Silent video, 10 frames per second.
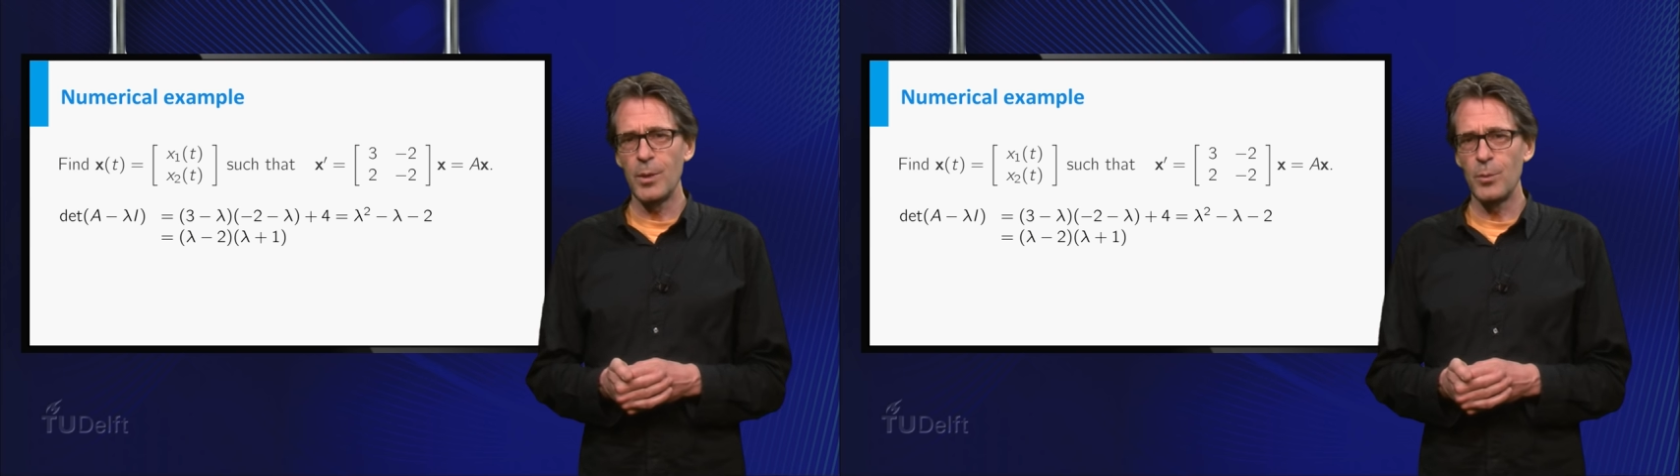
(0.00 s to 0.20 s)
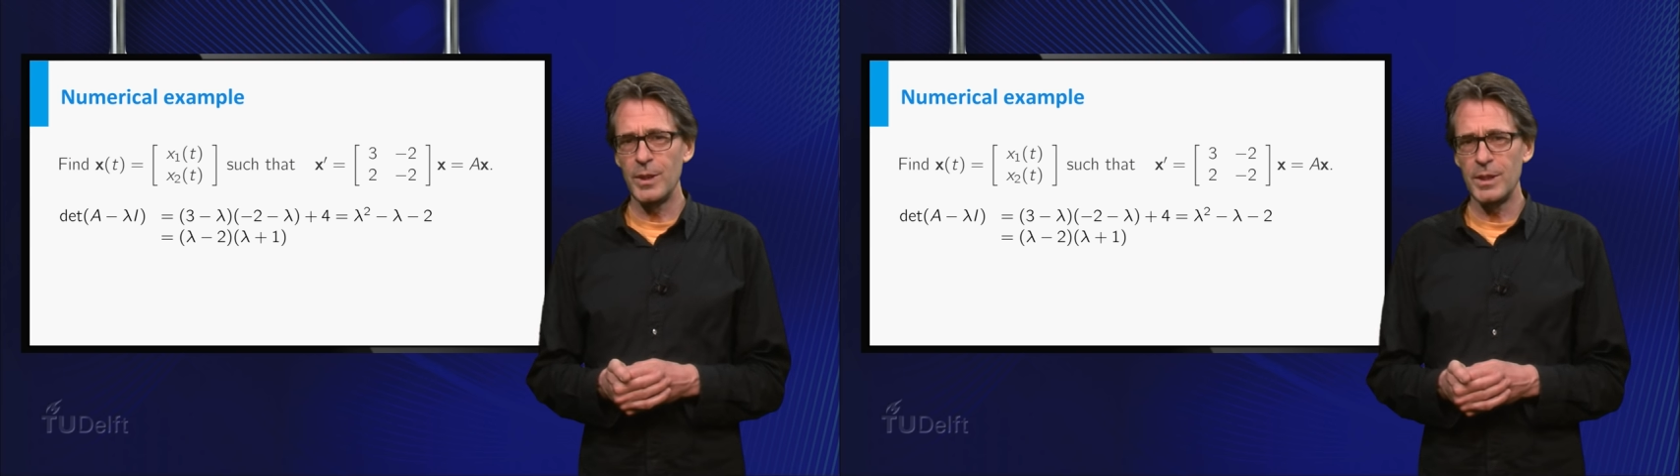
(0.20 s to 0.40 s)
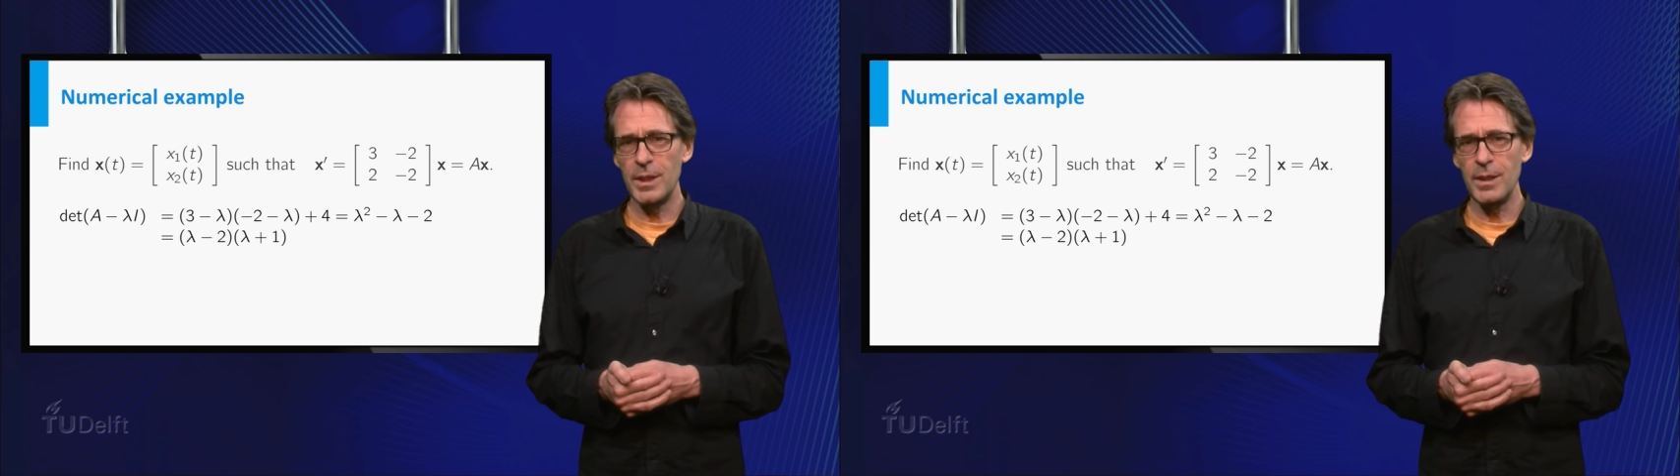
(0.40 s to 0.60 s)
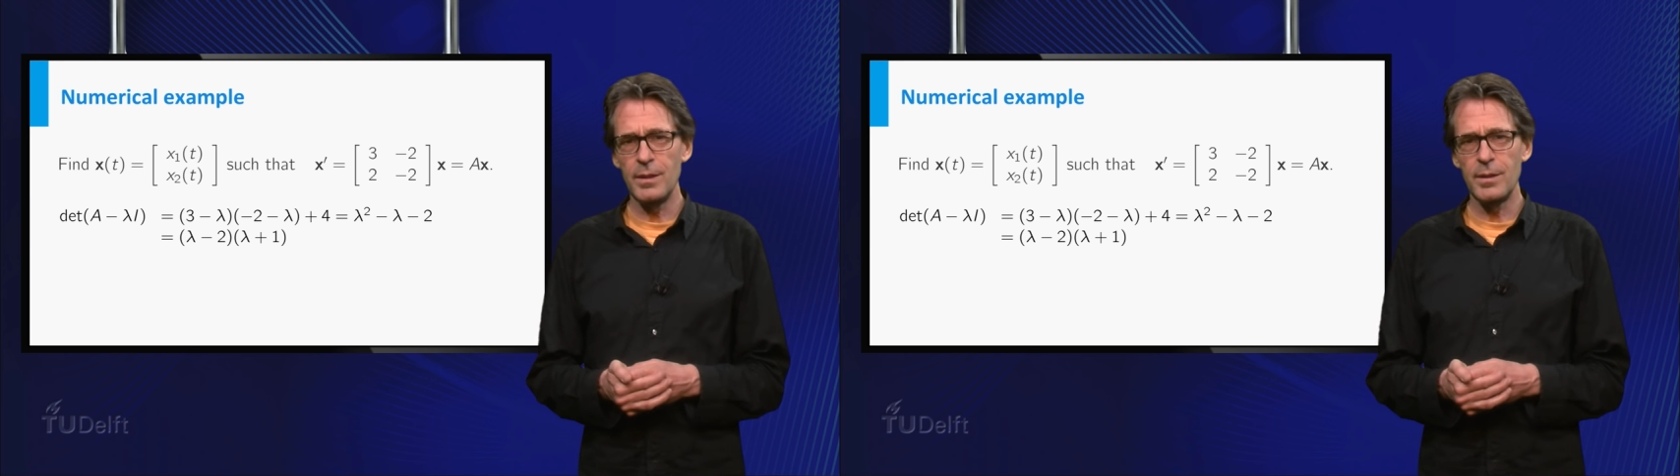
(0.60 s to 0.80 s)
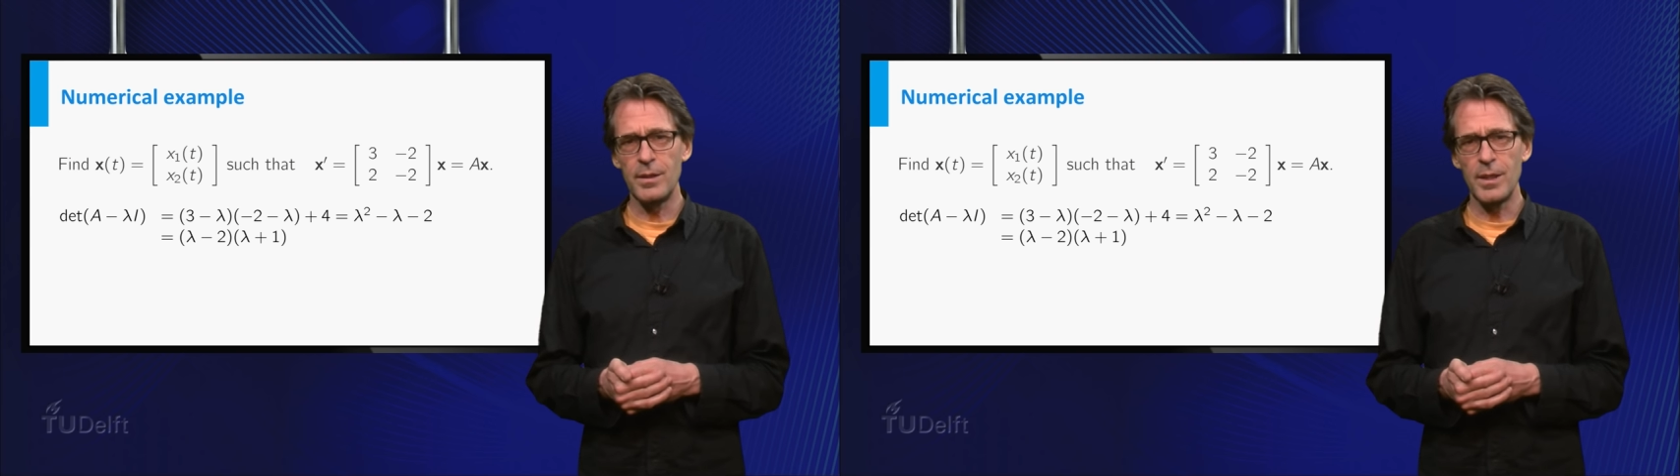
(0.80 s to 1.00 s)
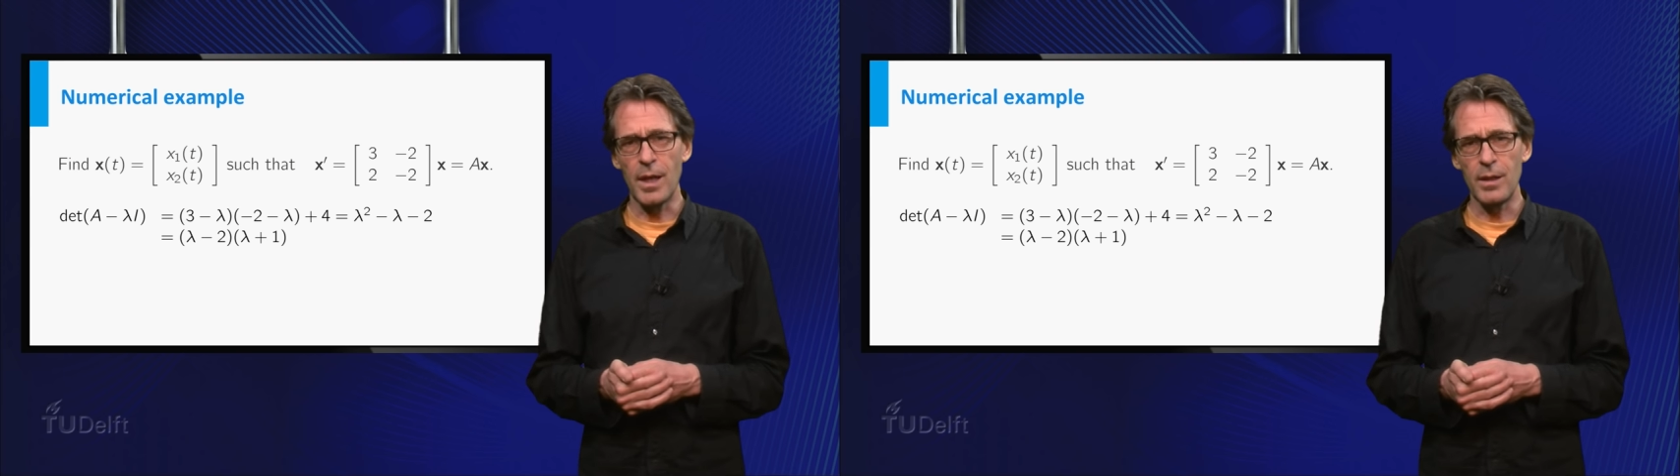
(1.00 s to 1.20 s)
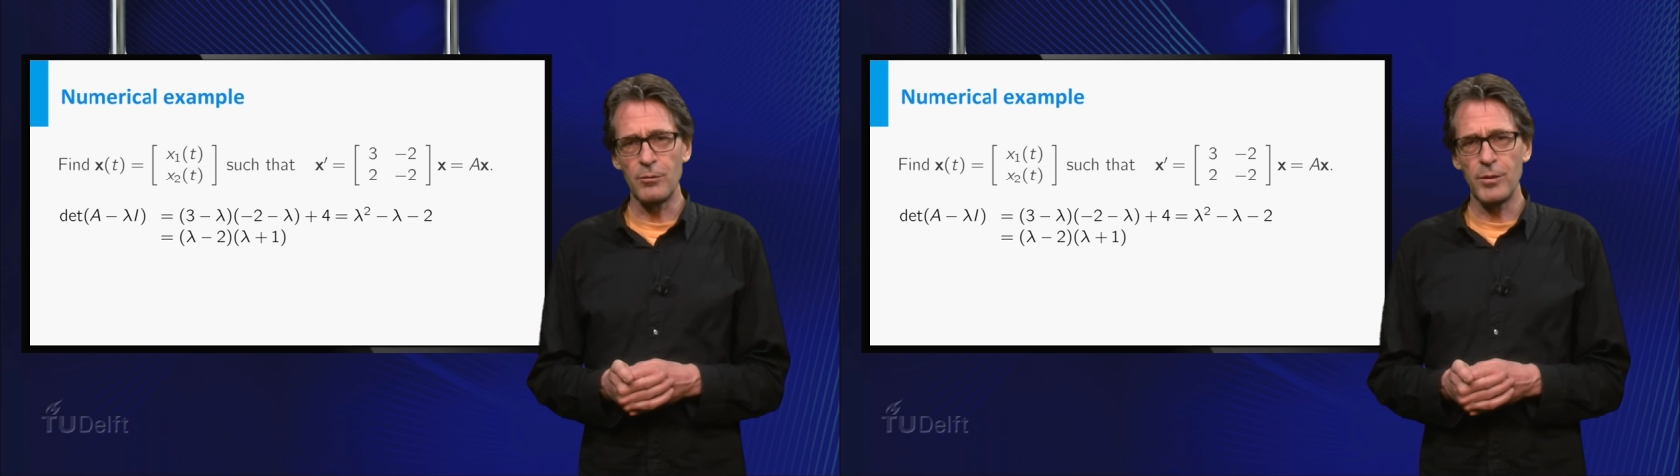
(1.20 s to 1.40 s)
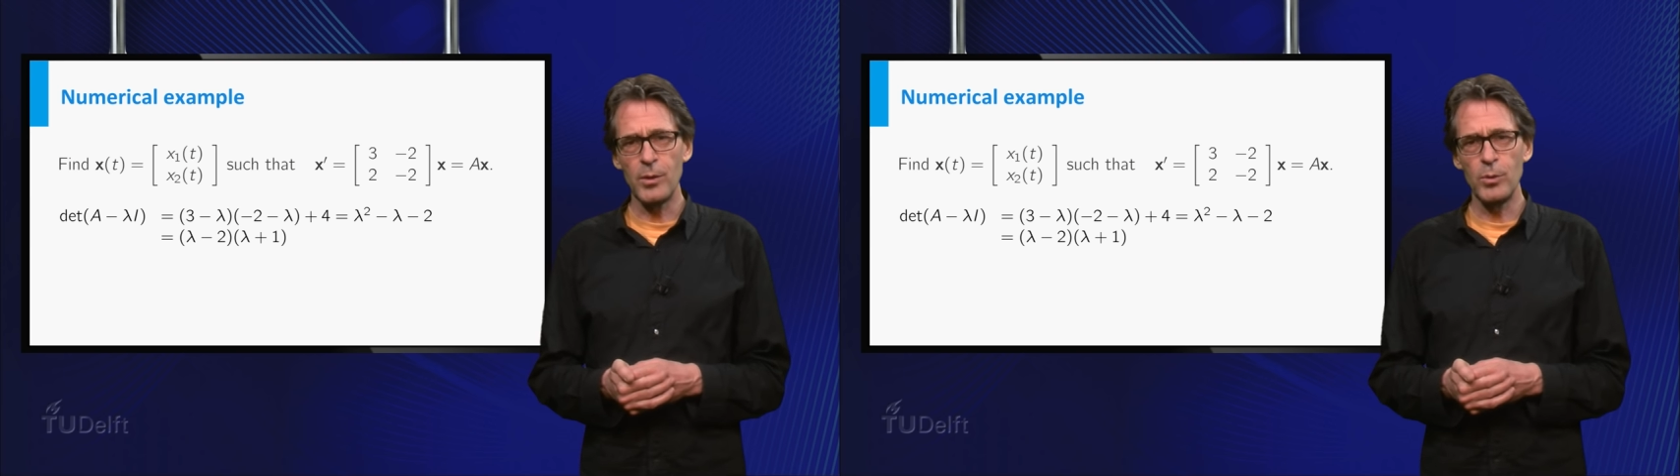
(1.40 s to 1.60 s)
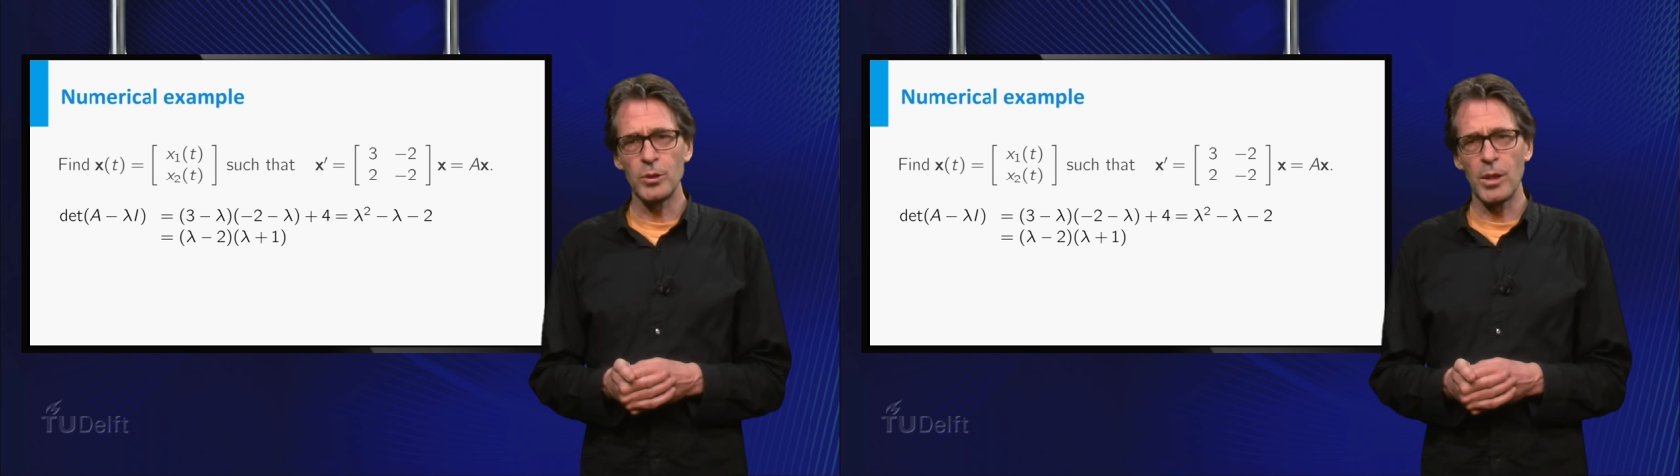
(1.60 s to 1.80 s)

We see that the eigenvalues